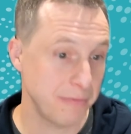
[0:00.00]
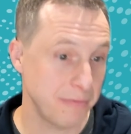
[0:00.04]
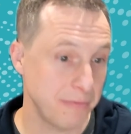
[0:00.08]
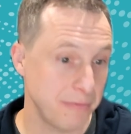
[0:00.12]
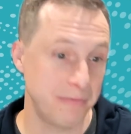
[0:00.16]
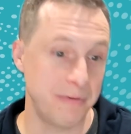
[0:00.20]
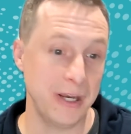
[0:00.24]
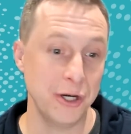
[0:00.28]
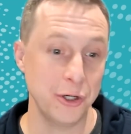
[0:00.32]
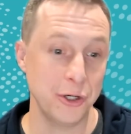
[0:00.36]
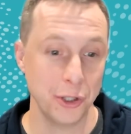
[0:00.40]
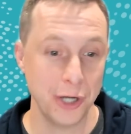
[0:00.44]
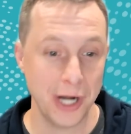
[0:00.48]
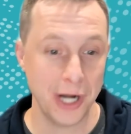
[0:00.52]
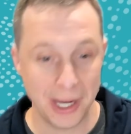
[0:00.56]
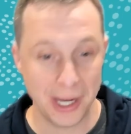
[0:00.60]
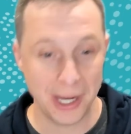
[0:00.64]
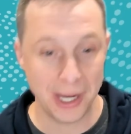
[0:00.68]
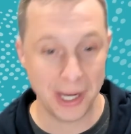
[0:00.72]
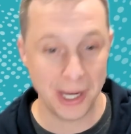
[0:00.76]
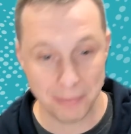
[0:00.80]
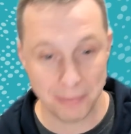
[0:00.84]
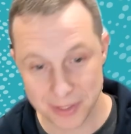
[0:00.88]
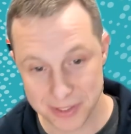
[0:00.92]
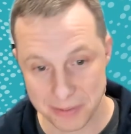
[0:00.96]
vendor
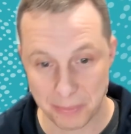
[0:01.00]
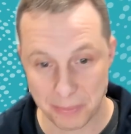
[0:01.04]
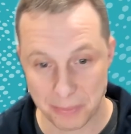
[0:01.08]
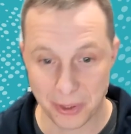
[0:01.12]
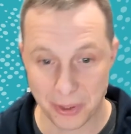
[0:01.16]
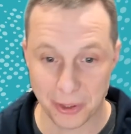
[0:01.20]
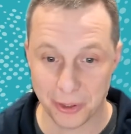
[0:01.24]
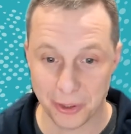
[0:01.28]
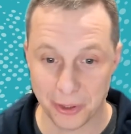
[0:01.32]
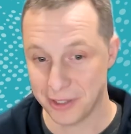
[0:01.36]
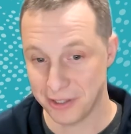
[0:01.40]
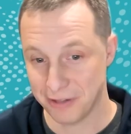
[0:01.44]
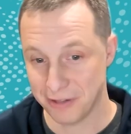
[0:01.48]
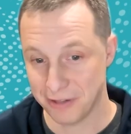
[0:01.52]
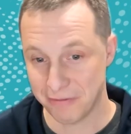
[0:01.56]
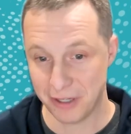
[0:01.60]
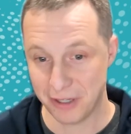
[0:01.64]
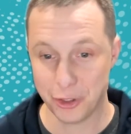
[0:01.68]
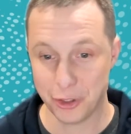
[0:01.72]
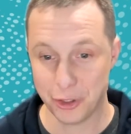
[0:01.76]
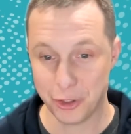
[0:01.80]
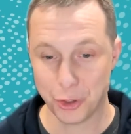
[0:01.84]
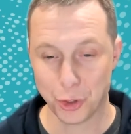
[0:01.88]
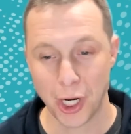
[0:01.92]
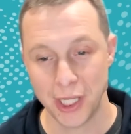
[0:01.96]
name disappeared and the
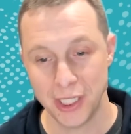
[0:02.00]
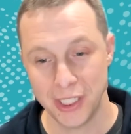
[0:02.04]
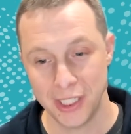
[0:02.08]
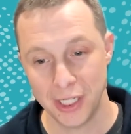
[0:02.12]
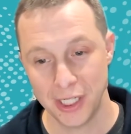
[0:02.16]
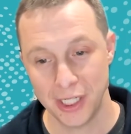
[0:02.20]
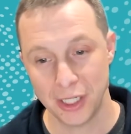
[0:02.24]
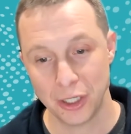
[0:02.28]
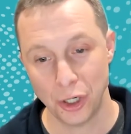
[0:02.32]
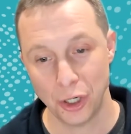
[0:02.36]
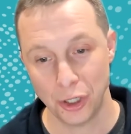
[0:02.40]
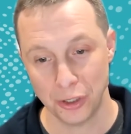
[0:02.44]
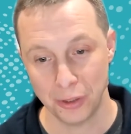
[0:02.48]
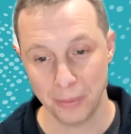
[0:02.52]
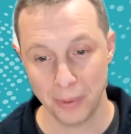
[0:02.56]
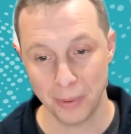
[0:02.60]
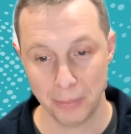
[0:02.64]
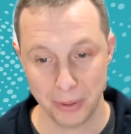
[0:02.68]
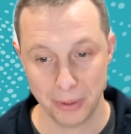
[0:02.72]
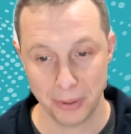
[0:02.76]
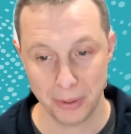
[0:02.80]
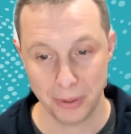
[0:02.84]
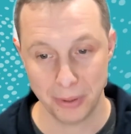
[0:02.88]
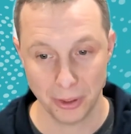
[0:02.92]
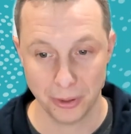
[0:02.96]
vendor ID column
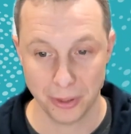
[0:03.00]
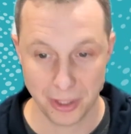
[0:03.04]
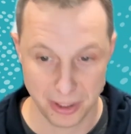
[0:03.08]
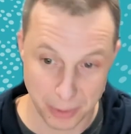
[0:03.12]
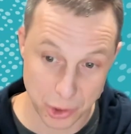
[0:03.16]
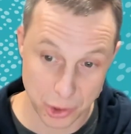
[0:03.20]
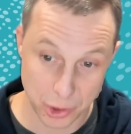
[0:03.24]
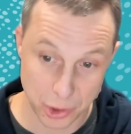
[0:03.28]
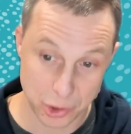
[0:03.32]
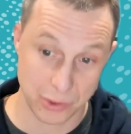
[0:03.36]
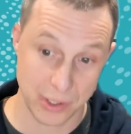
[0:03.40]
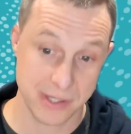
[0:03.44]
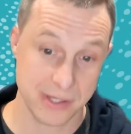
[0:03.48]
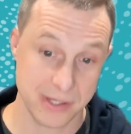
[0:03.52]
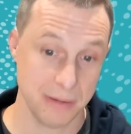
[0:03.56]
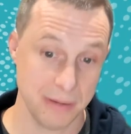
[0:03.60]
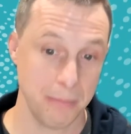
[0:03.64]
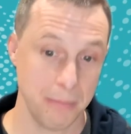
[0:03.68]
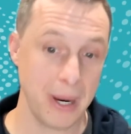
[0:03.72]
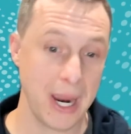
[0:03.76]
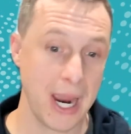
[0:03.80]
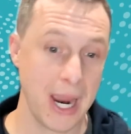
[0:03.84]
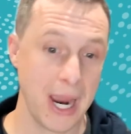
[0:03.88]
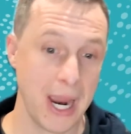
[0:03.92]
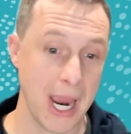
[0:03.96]
appeared in the most recent
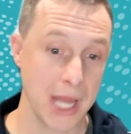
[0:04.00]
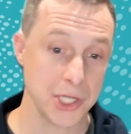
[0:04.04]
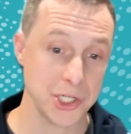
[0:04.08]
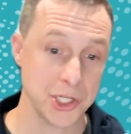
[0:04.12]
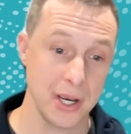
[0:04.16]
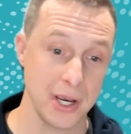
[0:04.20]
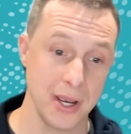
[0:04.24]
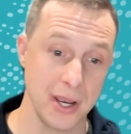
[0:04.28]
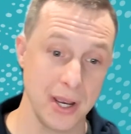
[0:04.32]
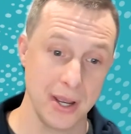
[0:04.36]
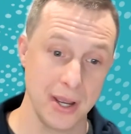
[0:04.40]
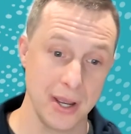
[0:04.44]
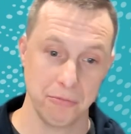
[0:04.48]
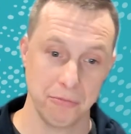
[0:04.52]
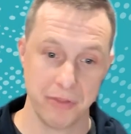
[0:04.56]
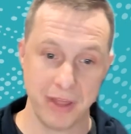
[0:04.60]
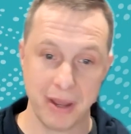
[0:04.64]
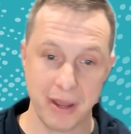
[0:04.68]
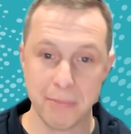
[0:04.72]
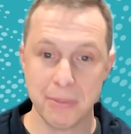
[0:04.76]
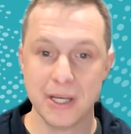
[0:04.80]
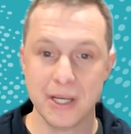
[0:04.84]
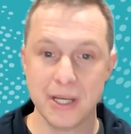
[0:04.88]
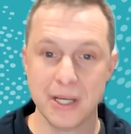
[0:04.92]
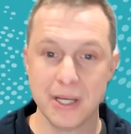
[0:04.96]
batch.
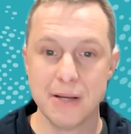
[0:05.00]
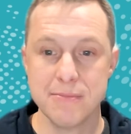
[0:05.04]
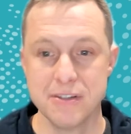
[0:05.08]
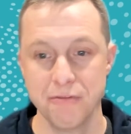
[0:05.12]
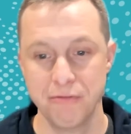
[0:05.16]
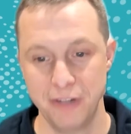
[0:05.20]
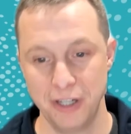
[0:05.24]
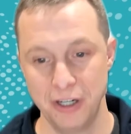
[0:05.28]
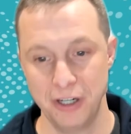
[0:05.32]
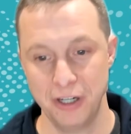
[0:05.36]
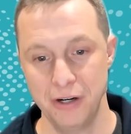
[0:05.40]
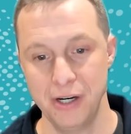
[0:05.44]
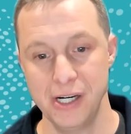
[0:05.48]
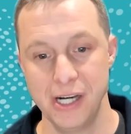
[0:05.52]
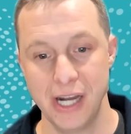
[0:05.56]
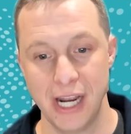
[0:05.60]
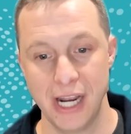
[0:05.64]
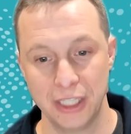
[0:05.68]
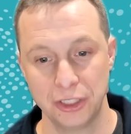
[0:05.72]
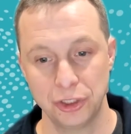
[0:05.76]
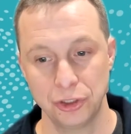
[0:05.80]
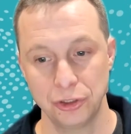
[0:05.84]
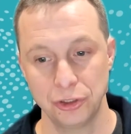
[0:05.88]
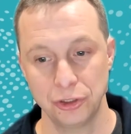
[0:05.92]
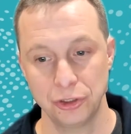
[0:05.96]
That becomes a very
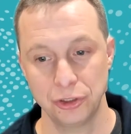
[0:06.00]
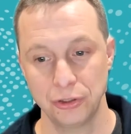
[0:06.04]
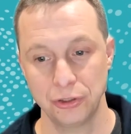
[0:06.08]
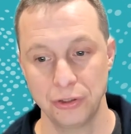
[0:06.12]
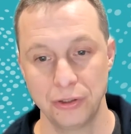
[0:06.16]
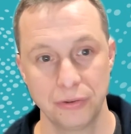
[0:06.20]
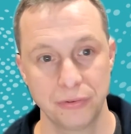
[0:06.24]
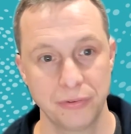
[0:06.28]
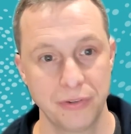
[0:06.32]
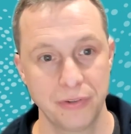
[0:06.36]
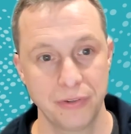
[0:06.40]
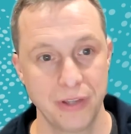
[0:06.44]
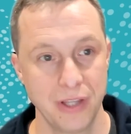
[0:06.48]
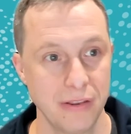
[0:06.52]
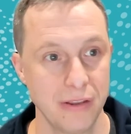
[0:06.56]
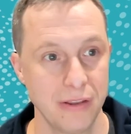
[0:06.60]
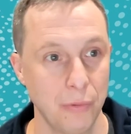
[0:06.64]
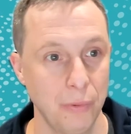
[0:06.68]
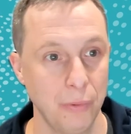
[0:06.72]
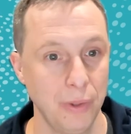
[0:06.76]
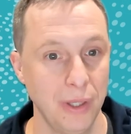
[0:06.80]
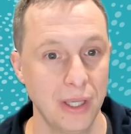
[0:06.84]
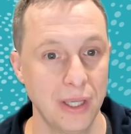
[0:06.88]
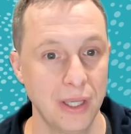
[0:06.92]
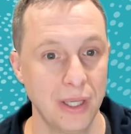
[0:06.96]
natural thing that
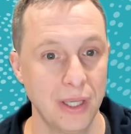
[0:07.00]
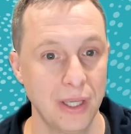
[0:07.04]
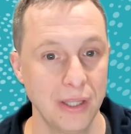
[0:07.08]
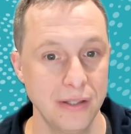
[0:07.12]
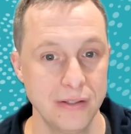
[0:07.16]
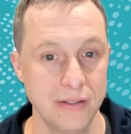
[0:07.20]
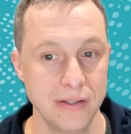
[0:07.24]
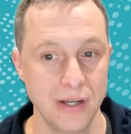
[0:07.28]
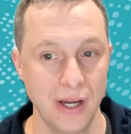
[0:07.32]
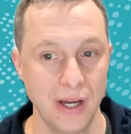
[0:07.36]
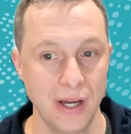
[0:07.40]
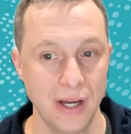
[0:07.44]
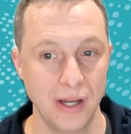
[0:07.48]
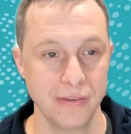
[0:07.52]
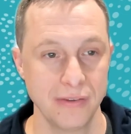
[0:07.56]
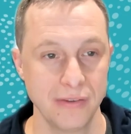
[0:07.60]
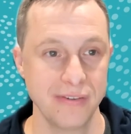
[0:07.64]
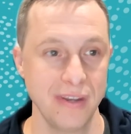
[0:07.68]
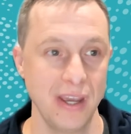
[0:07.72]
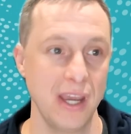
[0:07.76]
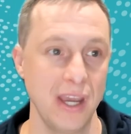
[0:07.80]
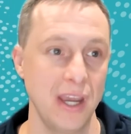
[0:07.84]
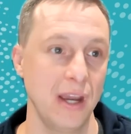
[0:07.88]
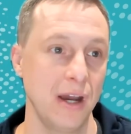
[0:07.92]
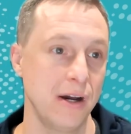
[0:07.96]
we can
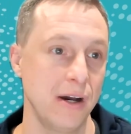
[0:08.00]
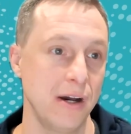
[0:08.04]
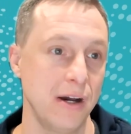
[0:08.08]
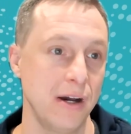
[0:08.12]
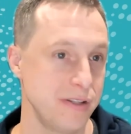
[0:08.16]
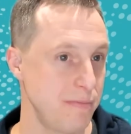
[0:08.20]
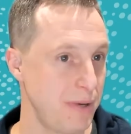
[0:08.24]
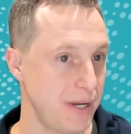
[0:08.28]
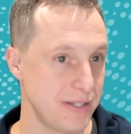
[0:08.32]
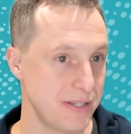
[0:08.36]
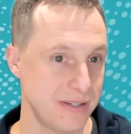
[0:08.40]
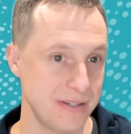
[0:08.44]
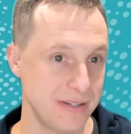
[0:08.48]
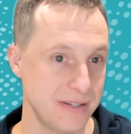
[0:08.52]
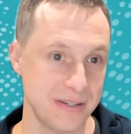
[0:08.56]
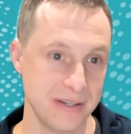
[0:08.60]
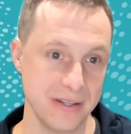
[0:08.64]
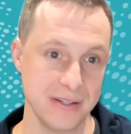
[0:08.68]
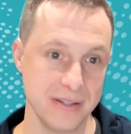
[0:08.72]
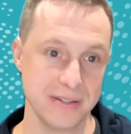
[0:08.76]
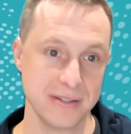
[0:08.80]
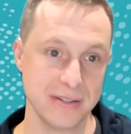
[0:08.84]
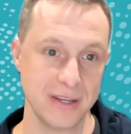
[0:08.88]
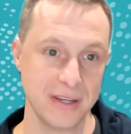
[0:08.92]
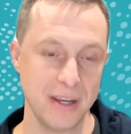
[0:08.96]
say on the basis of
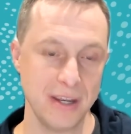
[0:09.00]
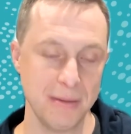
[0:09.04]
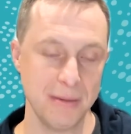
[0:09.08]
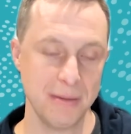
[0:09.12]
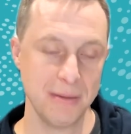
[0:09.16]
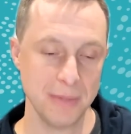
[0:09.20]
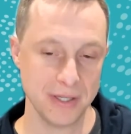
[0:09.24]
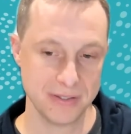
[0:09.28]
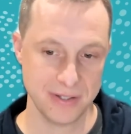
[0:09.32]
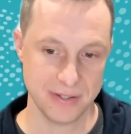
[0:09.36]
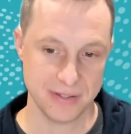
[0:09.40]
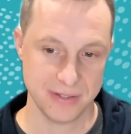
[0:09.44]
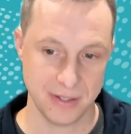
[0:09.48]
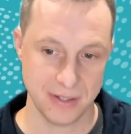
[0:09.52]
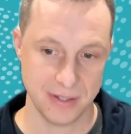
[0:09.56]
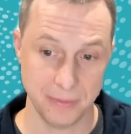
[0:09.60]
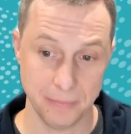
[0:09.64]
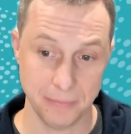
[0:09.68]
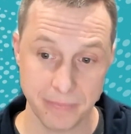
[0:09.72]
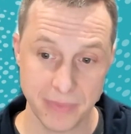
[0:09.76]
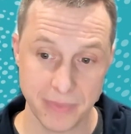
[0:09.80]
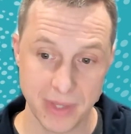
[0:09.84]
this Schema Assistant.